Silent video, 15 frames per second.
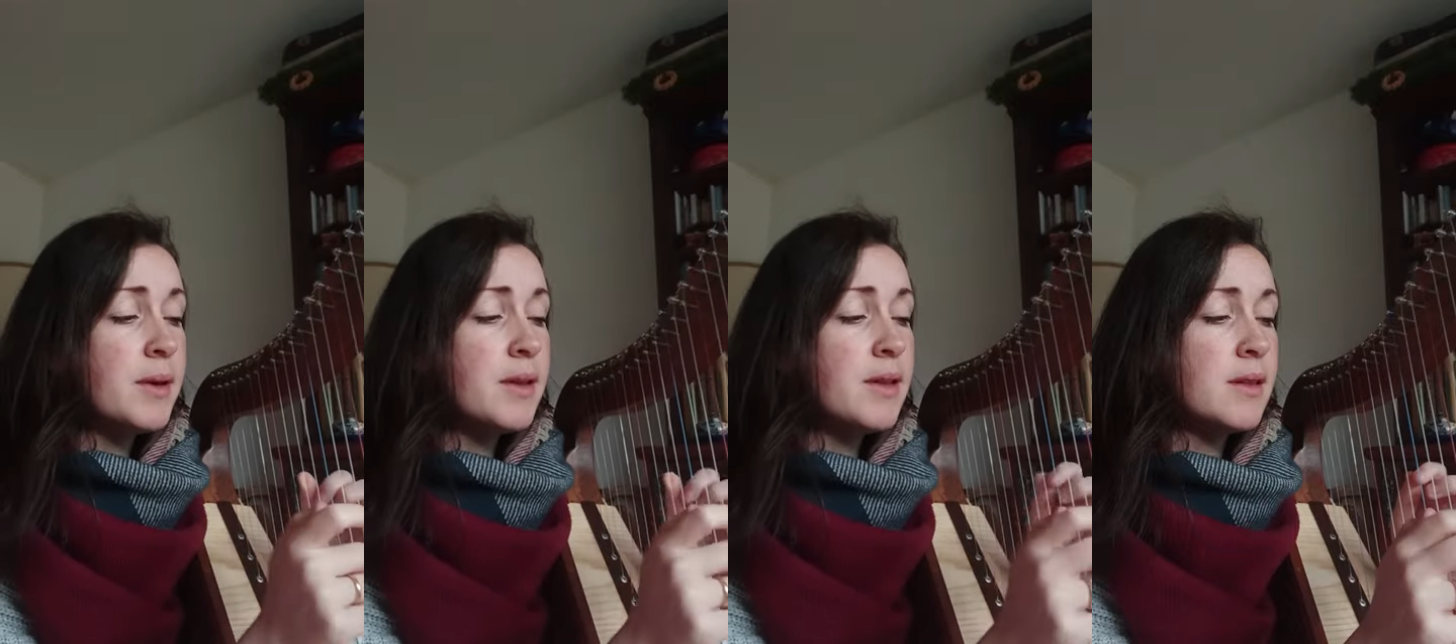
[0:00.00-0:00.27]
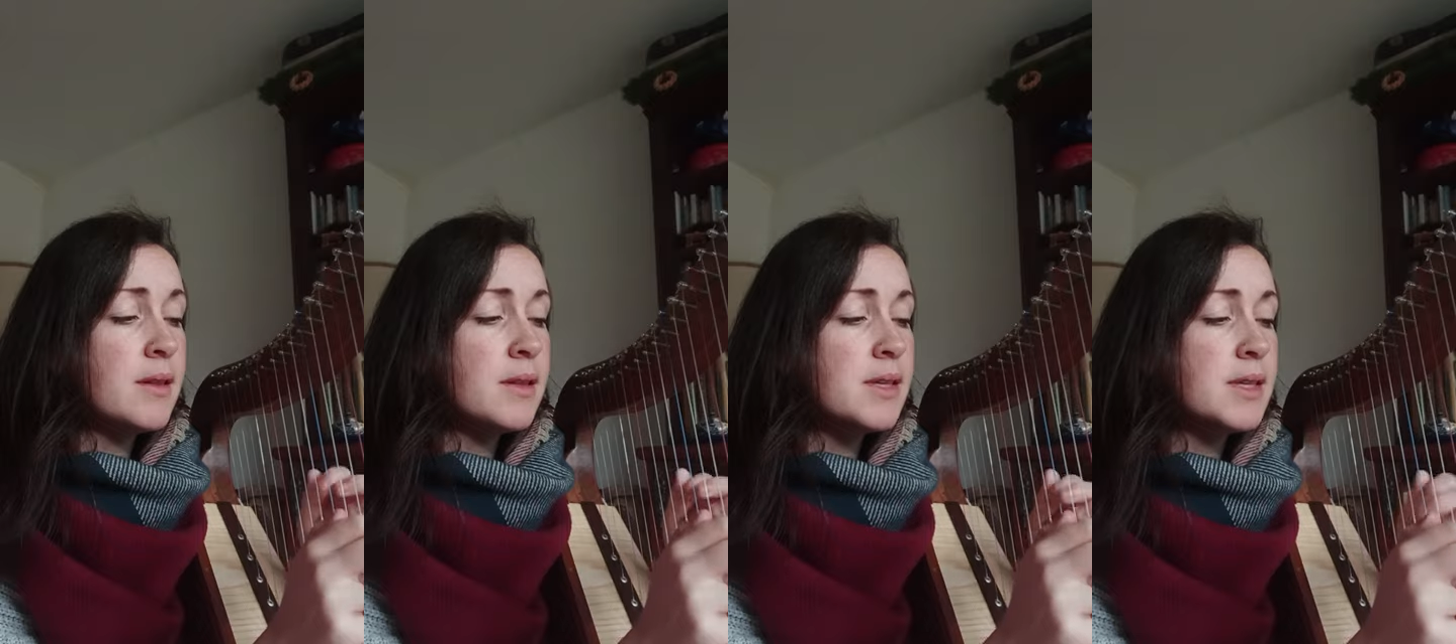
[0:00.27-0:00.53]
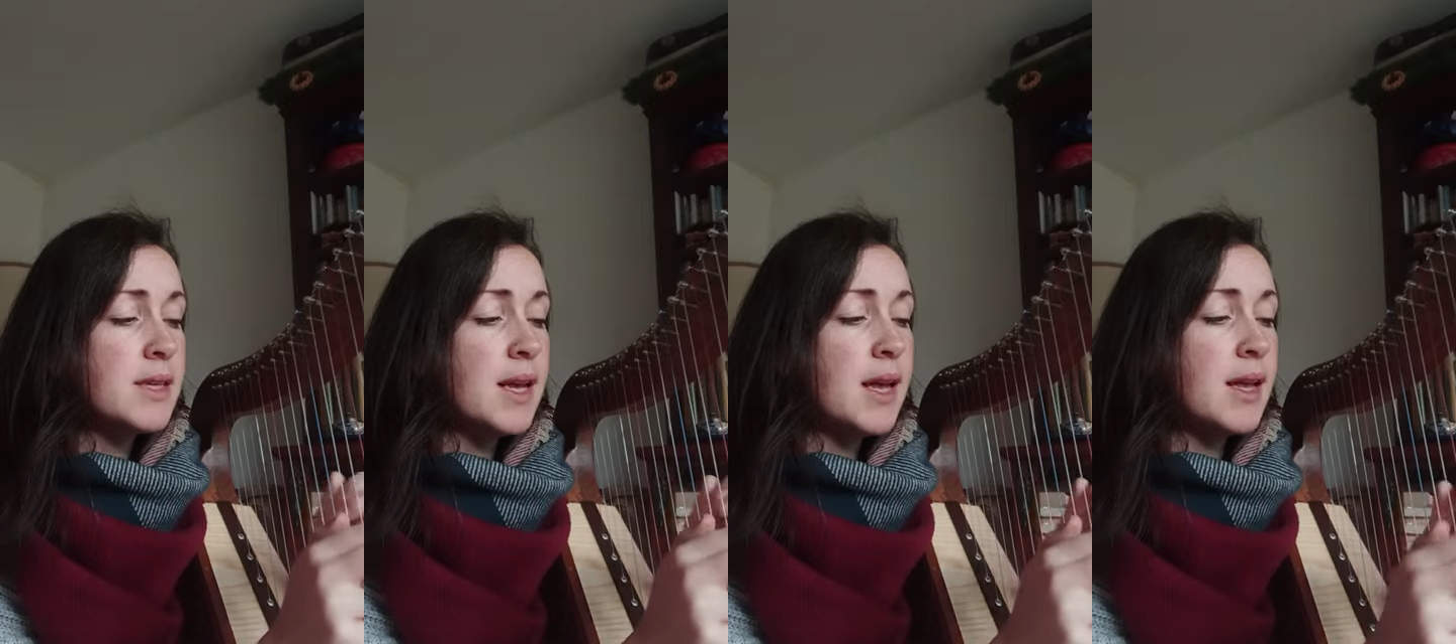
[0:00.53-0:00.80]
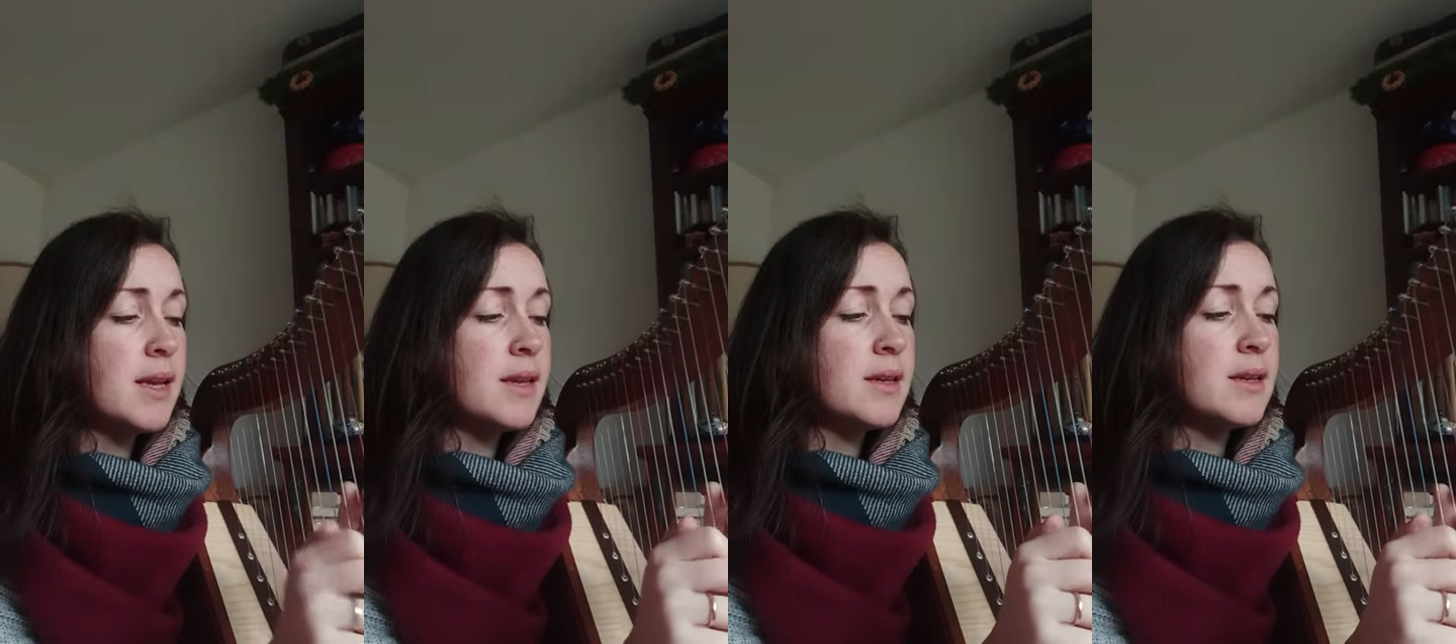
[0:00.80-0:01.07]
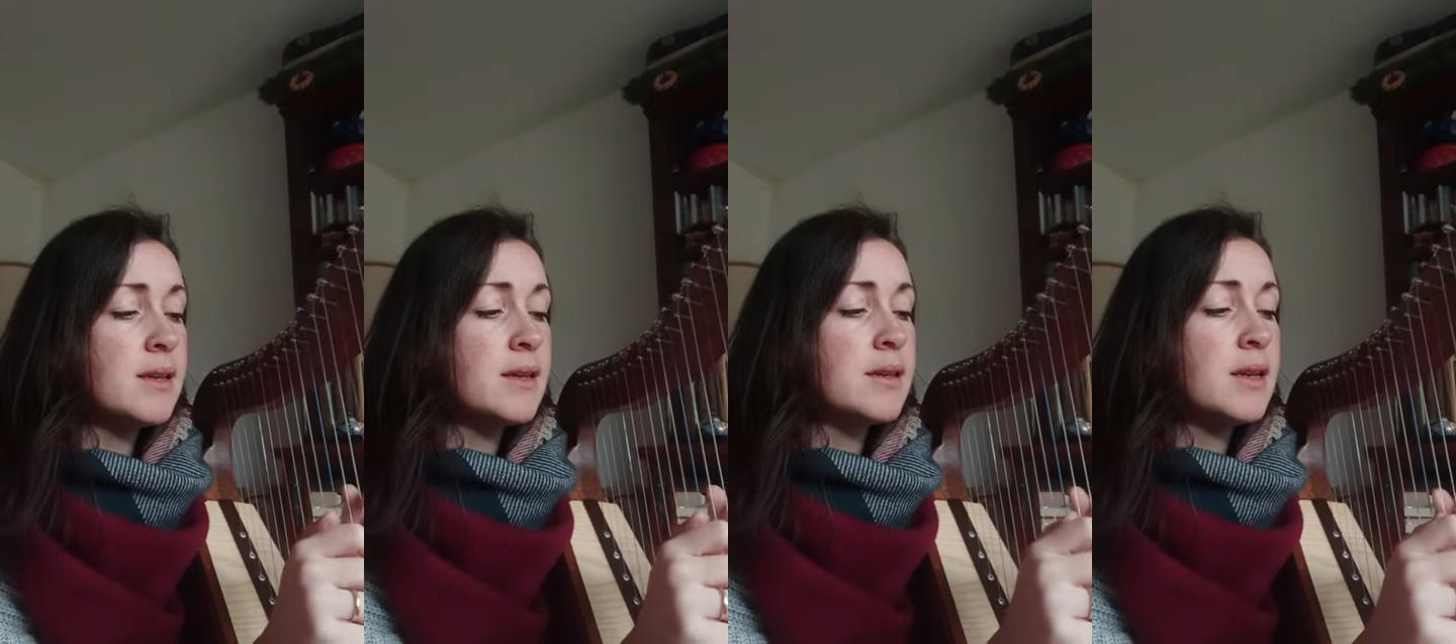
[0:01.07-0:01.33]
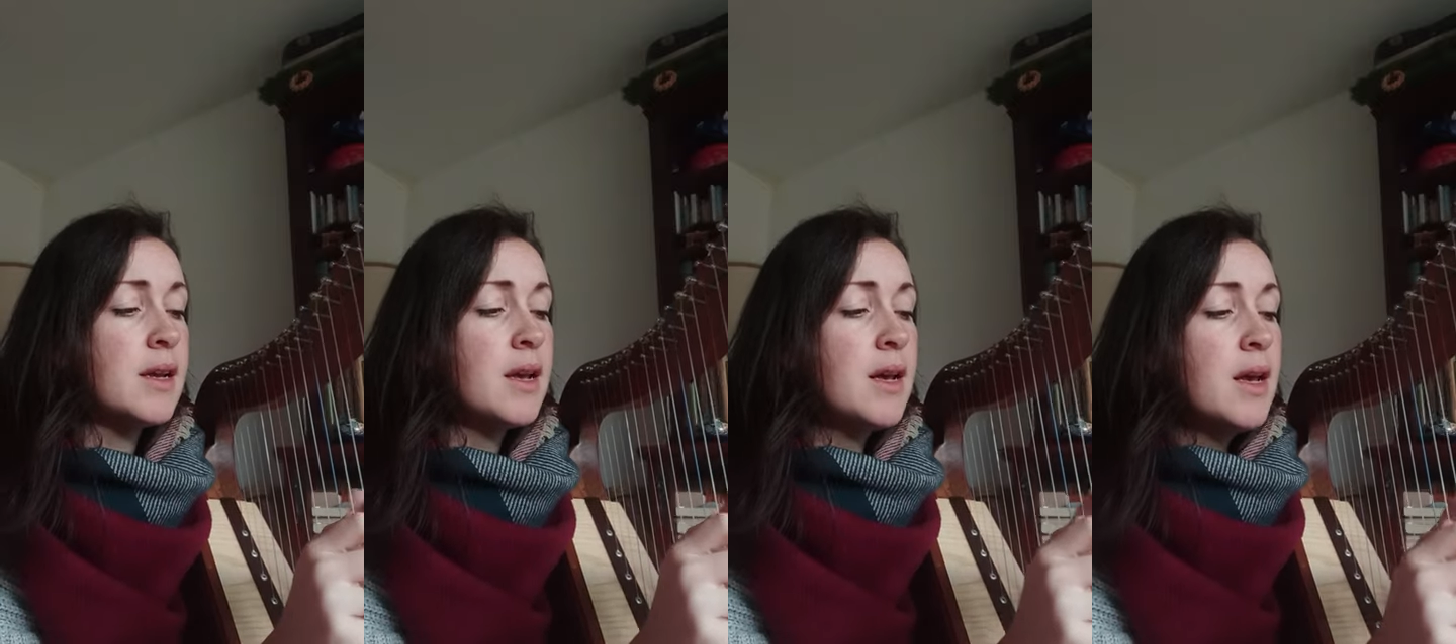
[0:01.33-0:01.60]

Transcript: in the sand.